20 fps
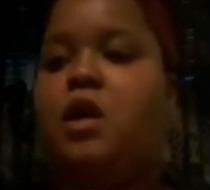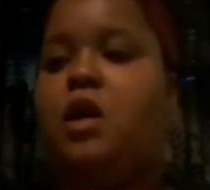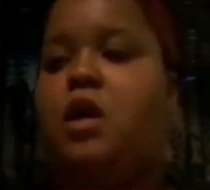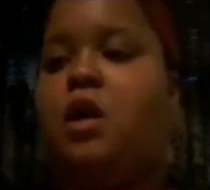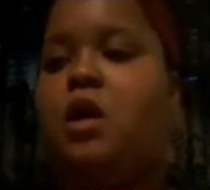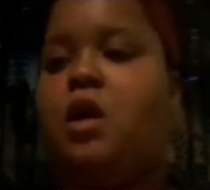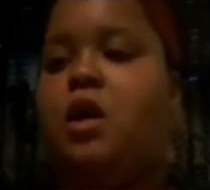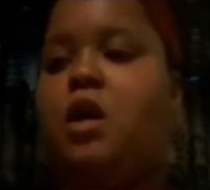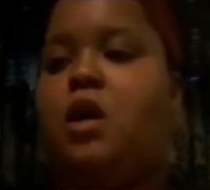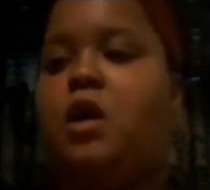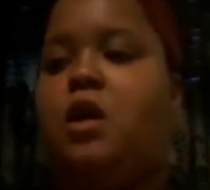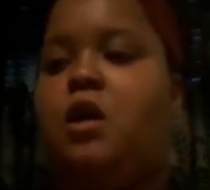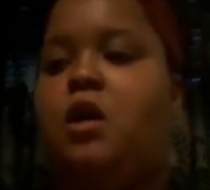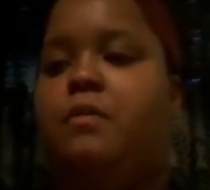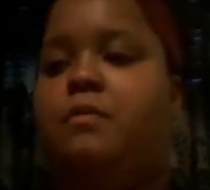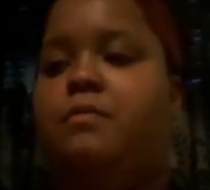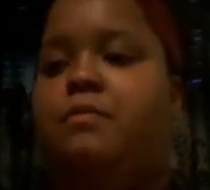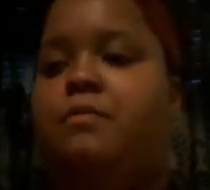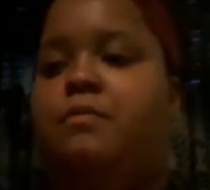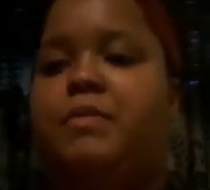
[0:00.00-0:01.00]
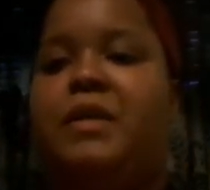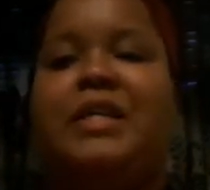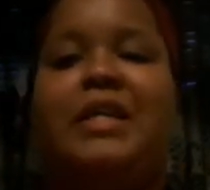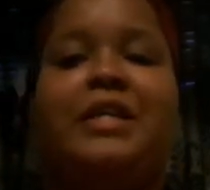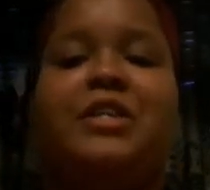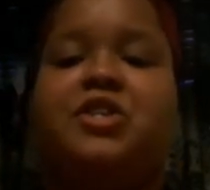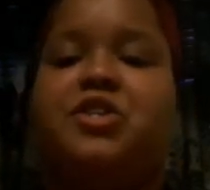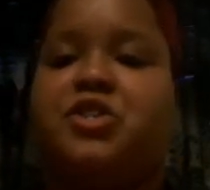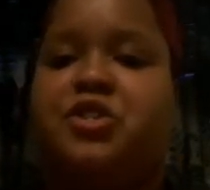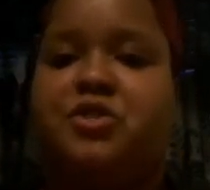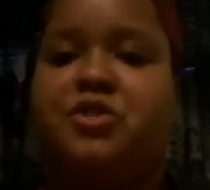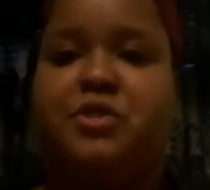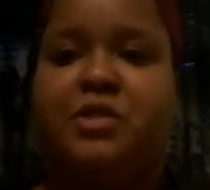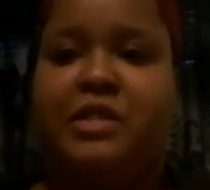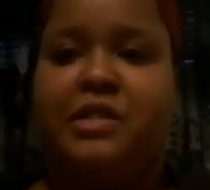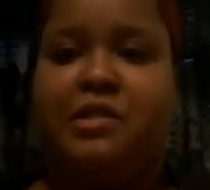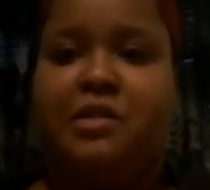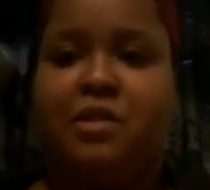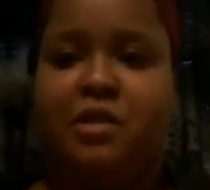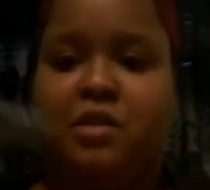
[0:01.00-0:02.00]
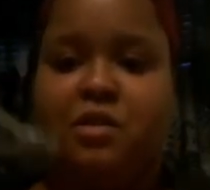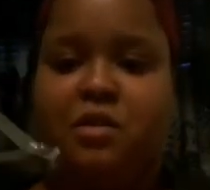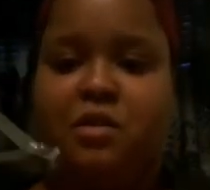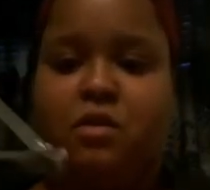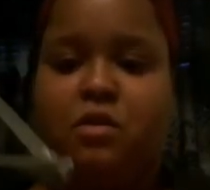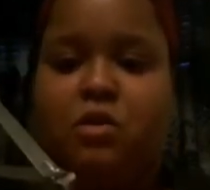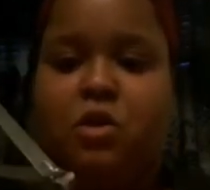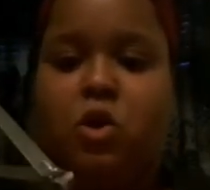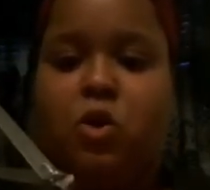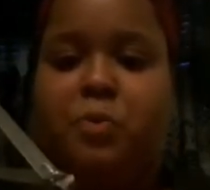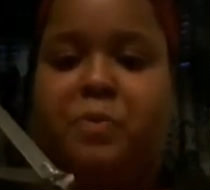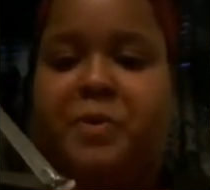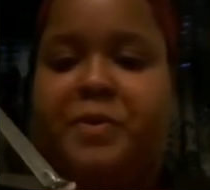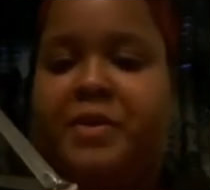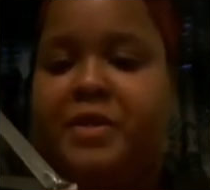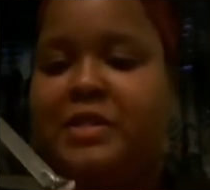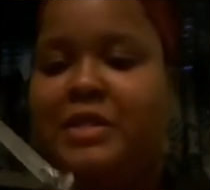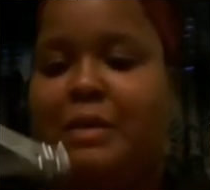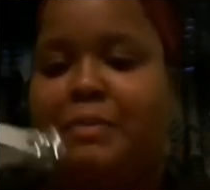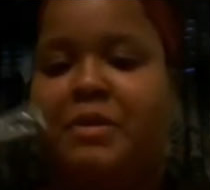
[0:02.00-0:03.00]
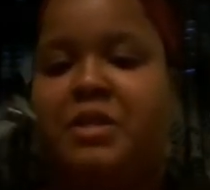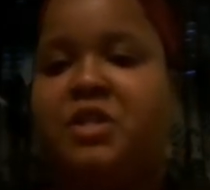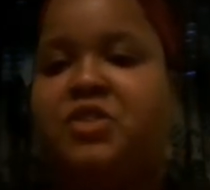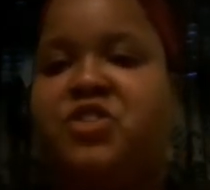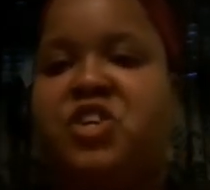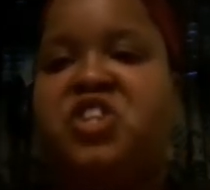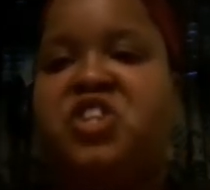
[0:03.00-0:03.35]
And I just use this to open this up. Anything